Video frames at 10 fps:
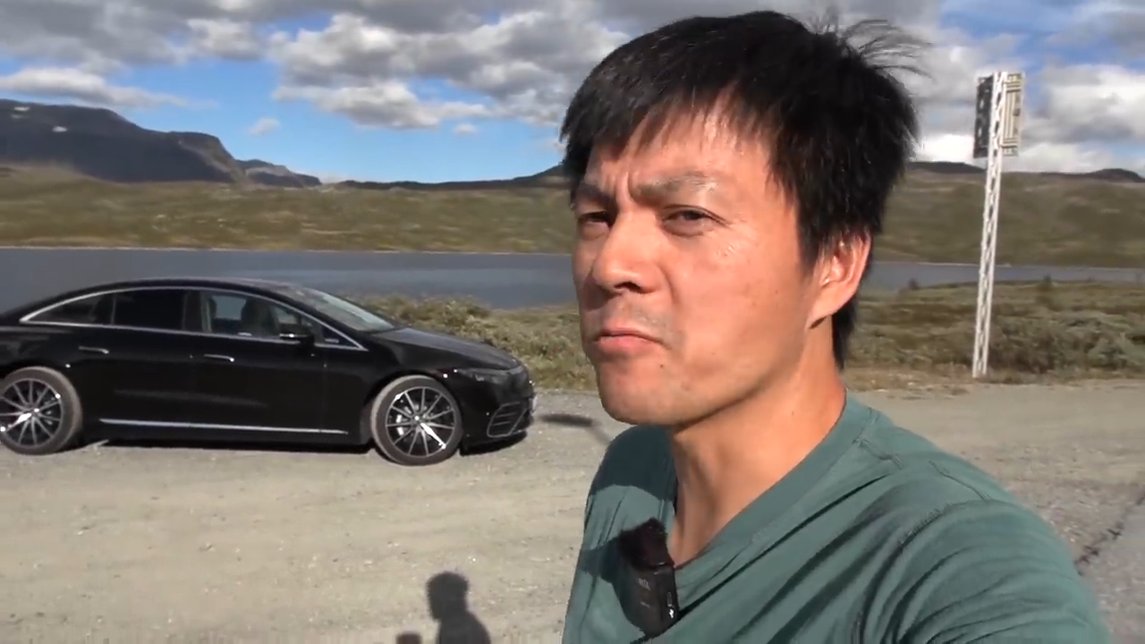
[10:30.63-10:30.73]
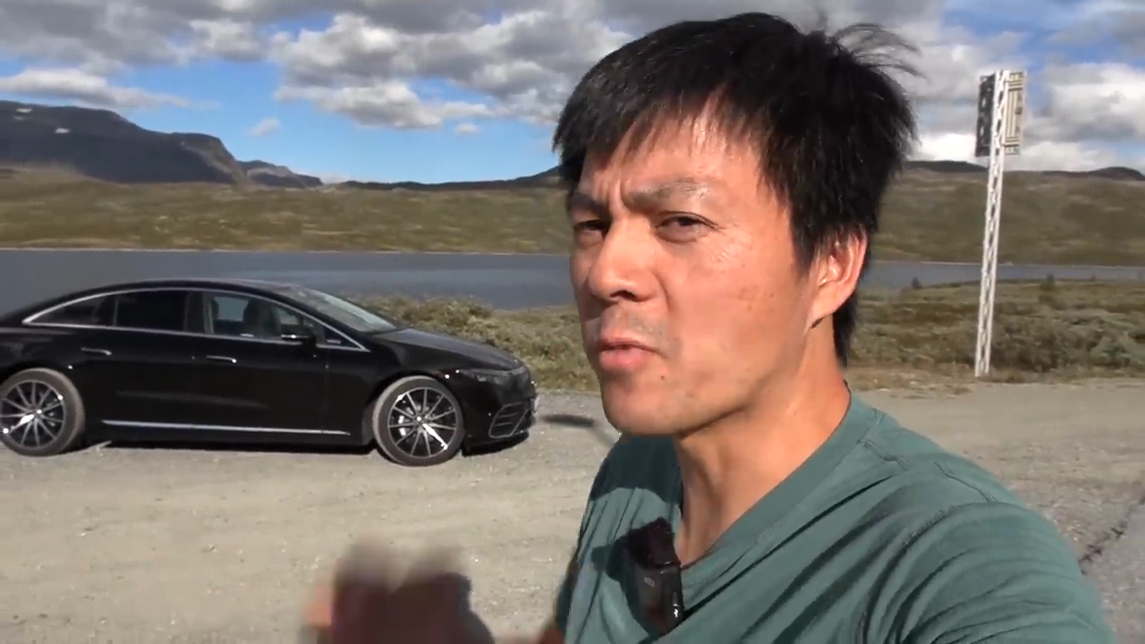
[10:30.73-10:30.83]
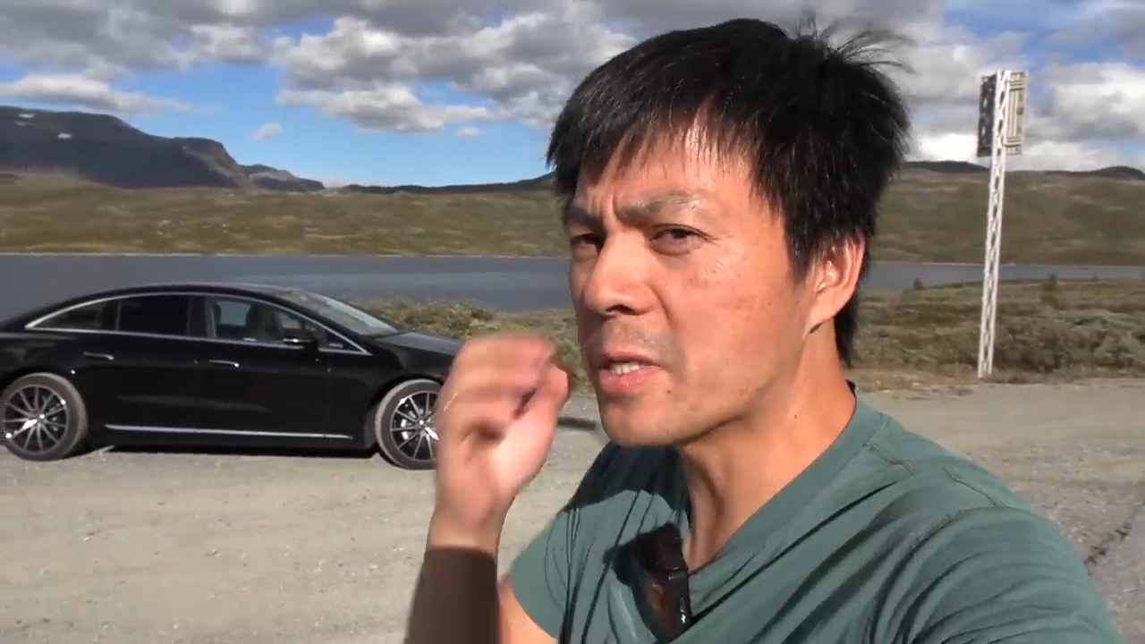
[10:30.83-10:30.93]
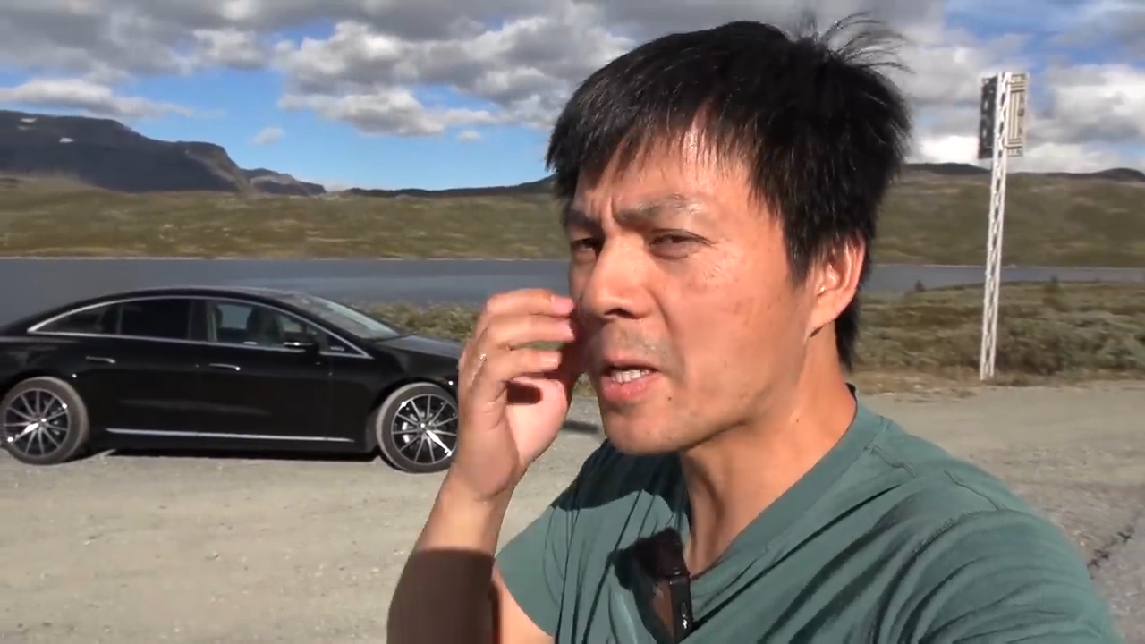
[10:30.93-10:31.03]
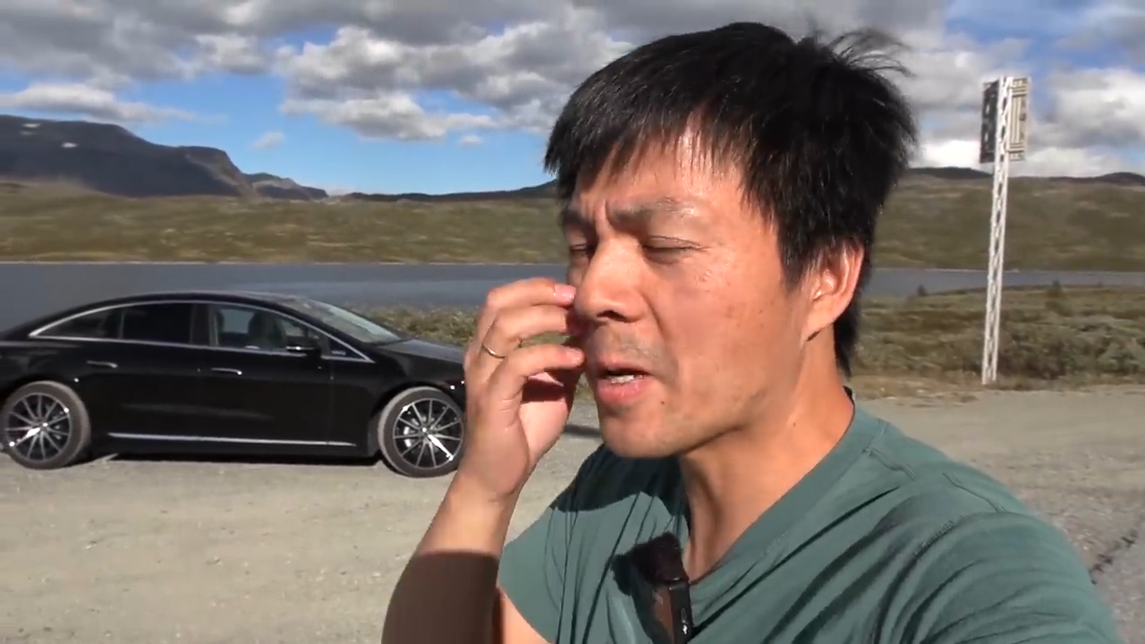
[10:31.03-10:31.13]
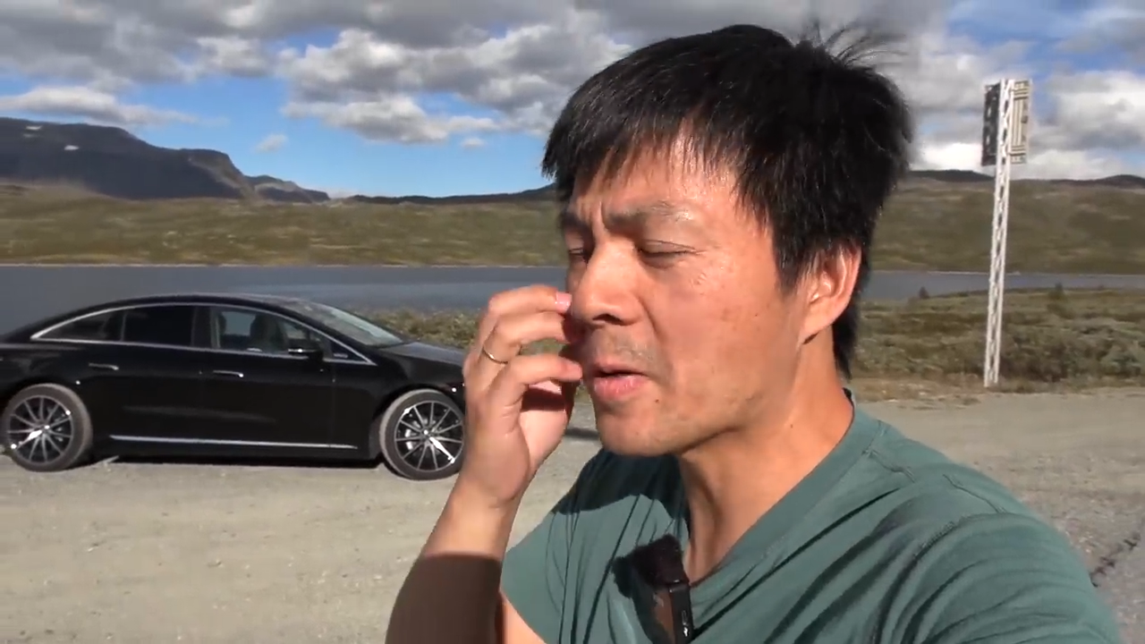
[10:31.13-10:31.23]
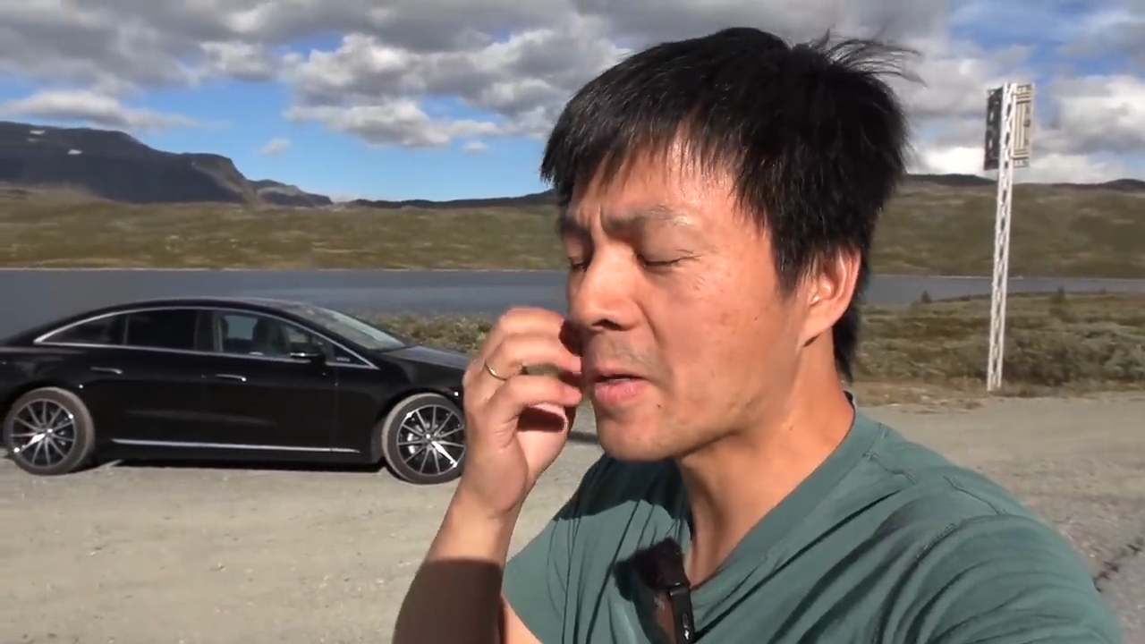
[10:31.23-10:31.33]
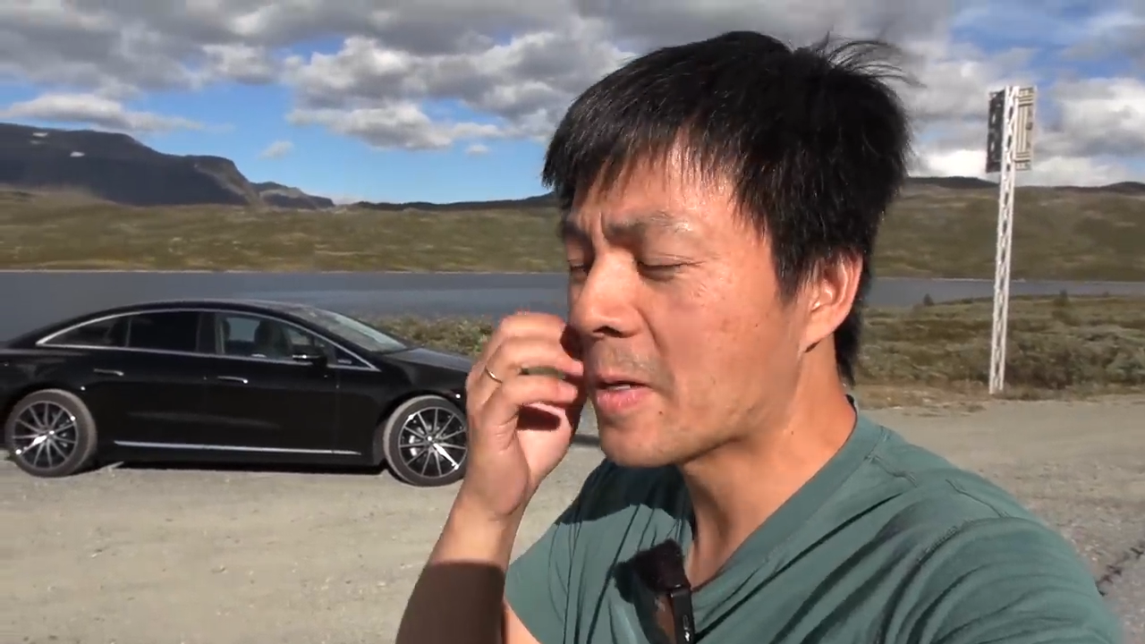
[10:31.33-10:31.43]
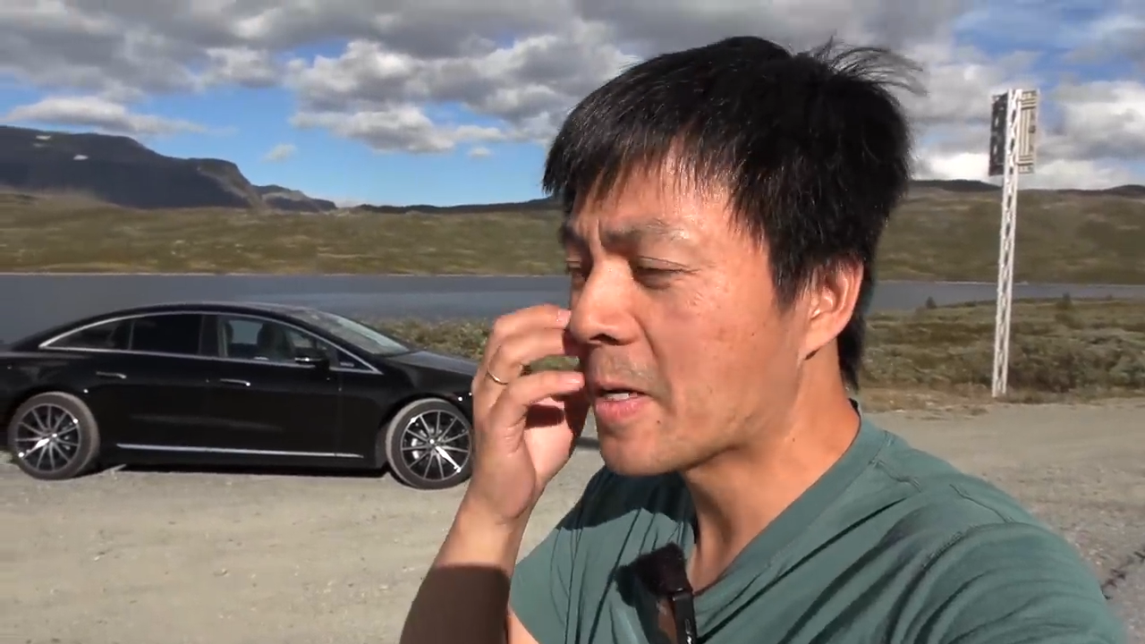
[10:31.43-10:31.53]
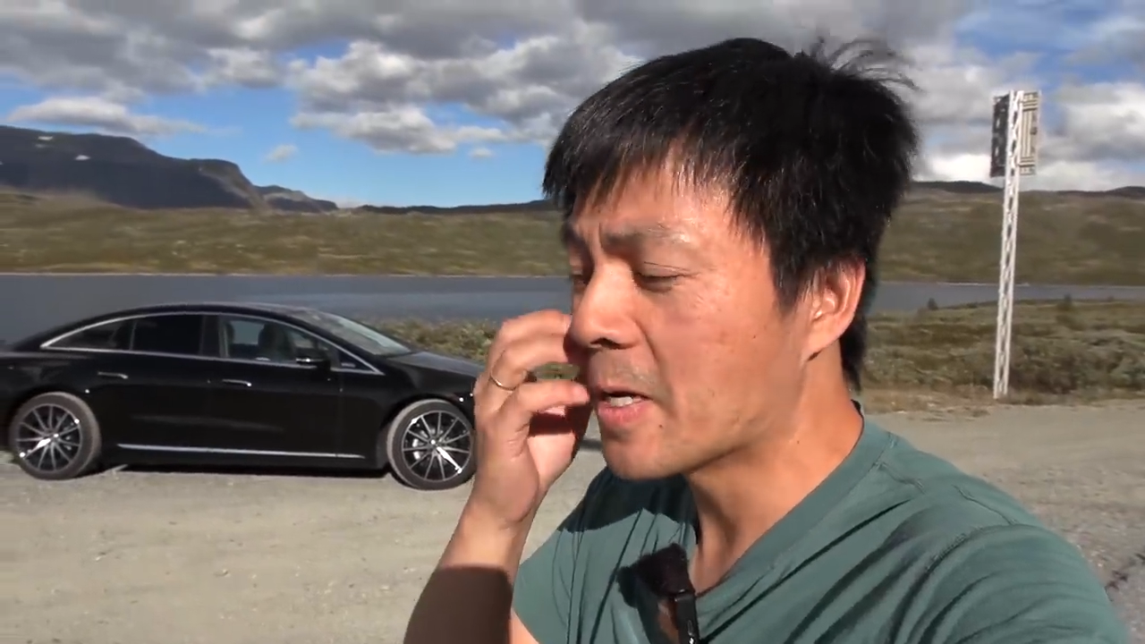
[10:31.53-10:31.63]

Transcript: and windy here.